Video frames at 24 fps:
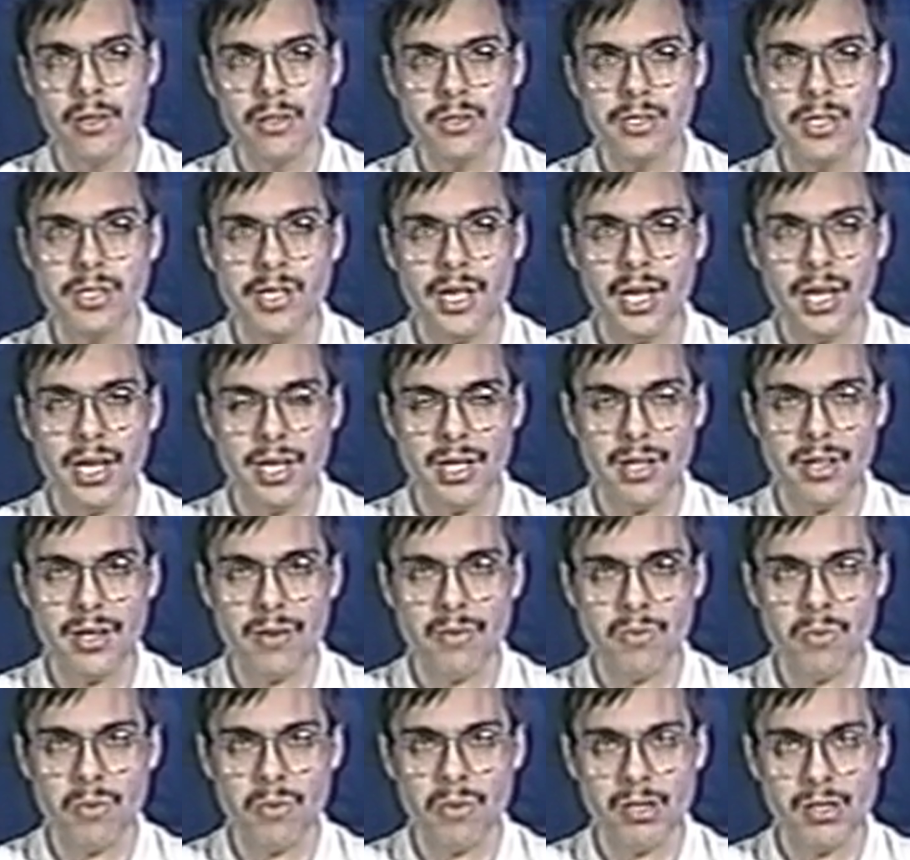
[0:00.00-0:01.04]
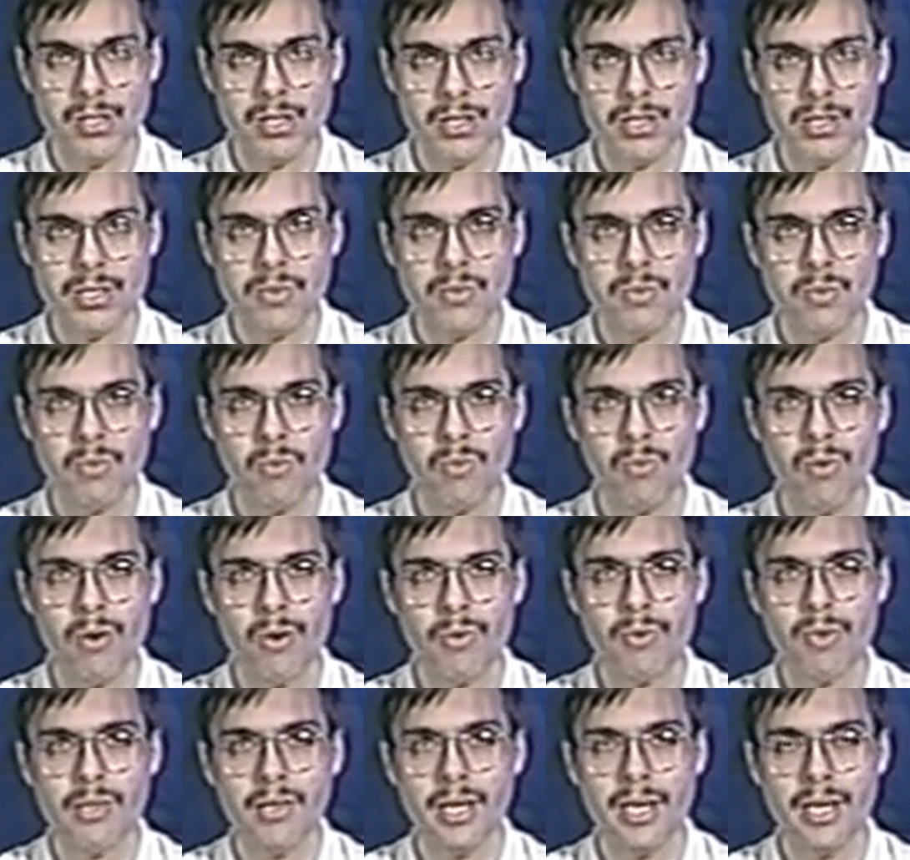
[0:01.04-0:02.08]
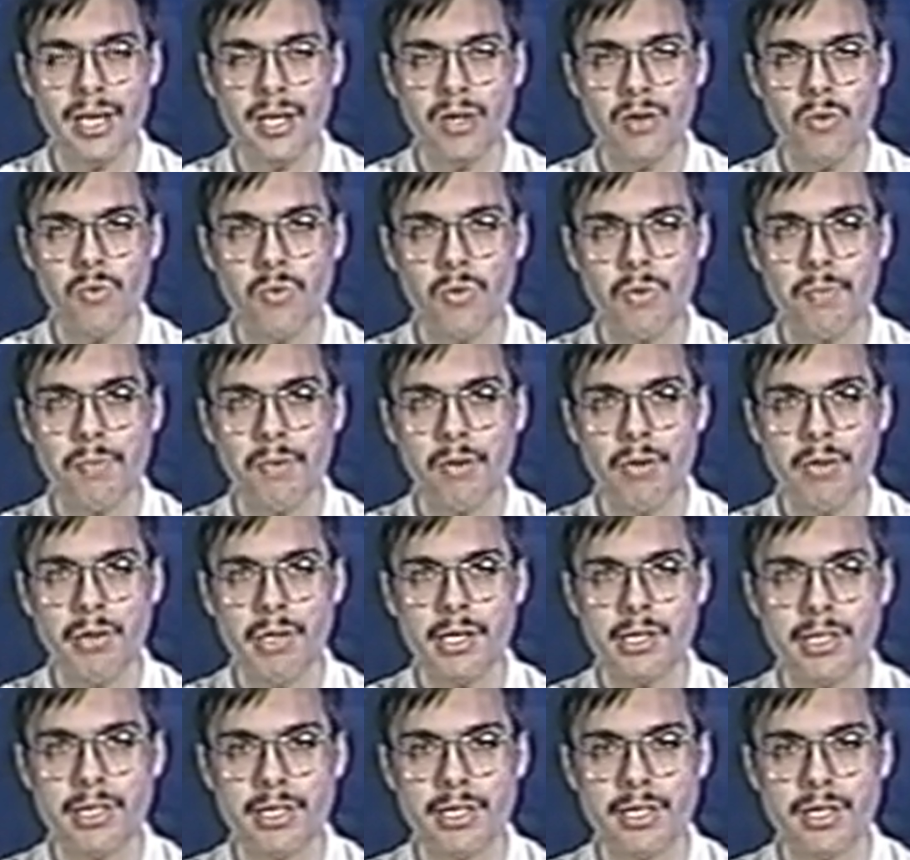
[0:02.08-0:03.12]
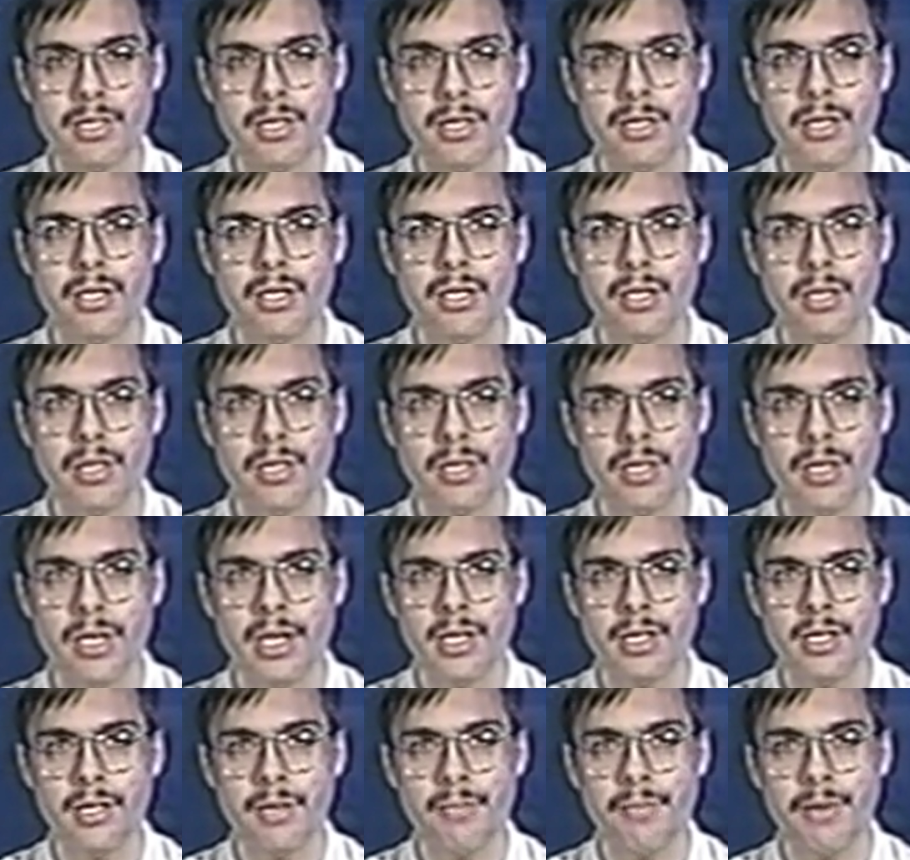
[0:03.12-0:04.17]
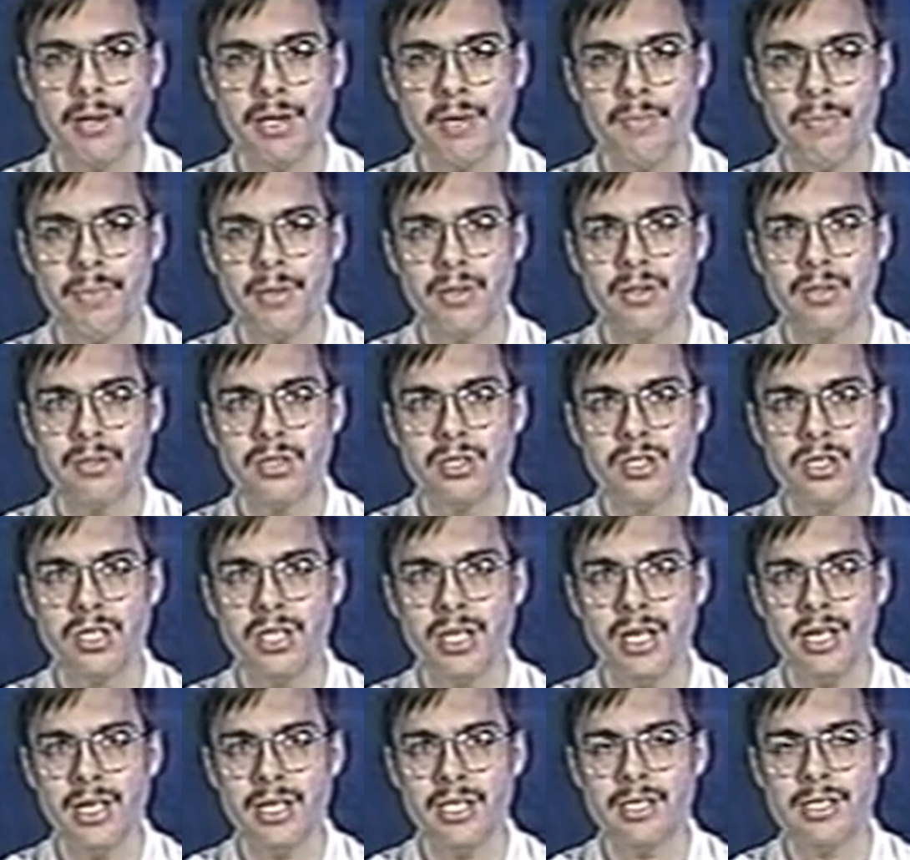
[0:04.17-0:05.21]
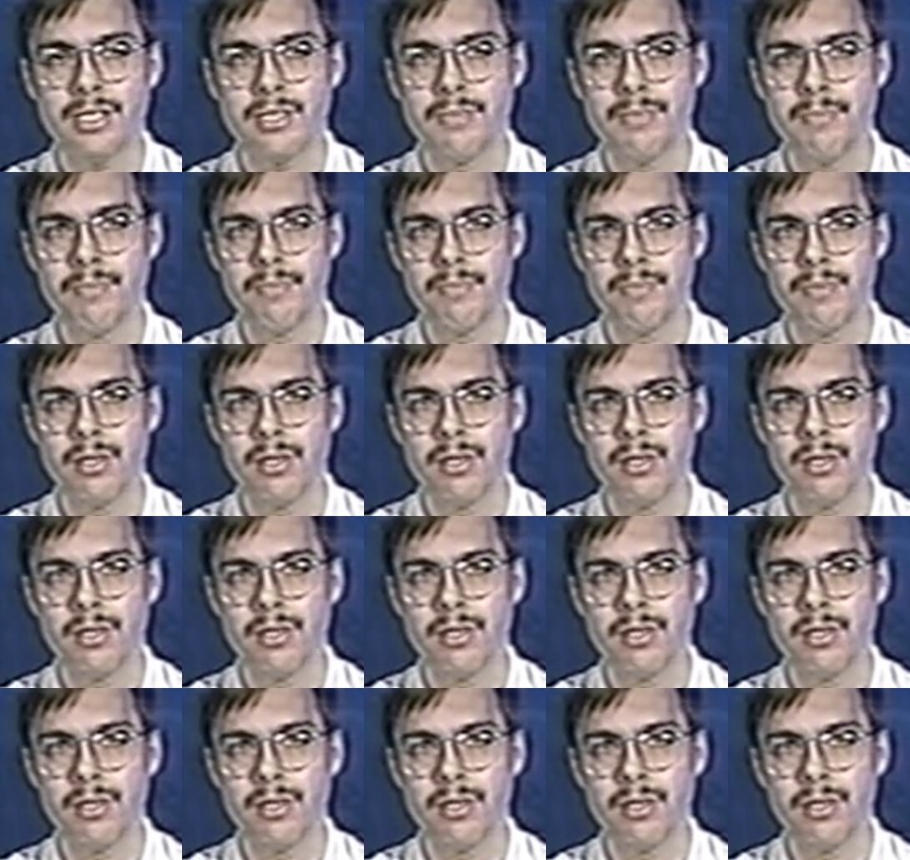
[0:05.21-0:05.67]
Lusitania that was war-related were bullets, hidden among barrels of cheese.